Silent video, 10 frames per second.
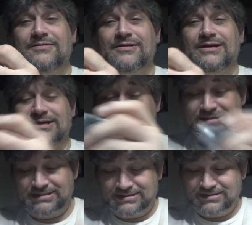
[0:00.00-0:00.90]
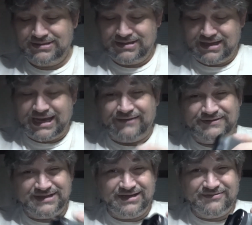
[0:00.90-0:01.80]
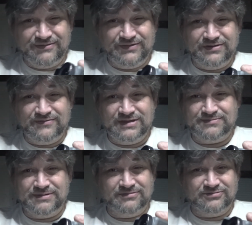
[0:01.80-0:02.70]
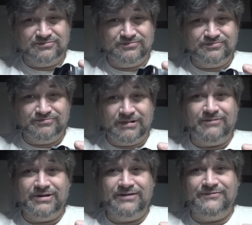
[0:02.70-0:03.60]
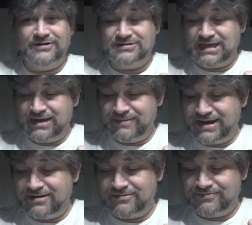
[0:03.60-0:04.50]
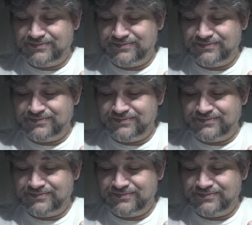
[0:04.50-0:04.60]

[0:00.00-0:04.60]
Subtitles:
because I've seen a review of this, but it was right when they first came out,